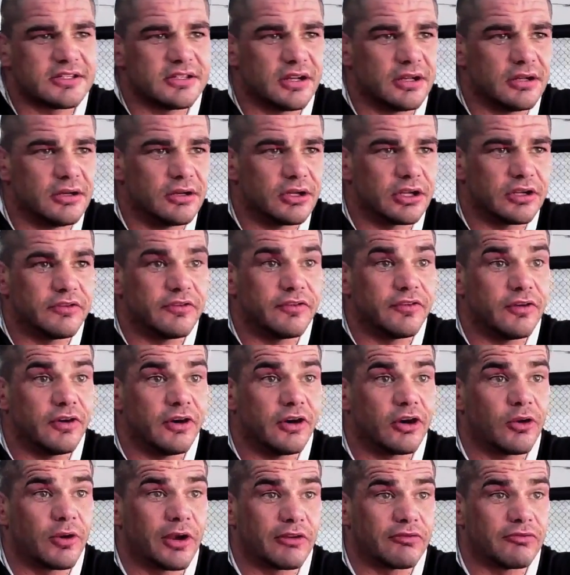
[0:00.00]
looking for a
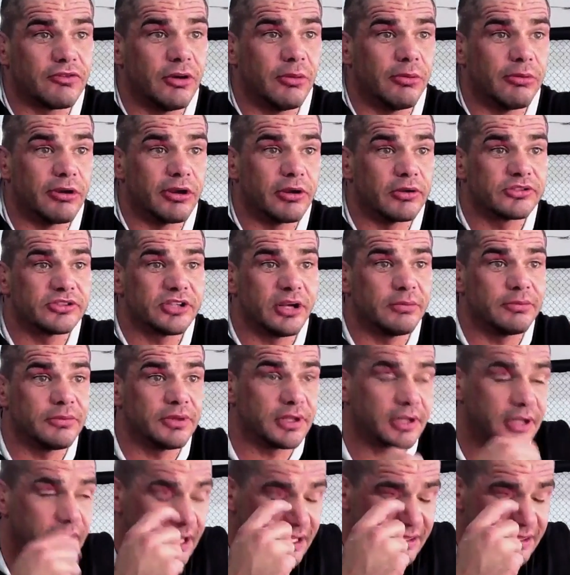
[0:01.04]
quick robbery or something.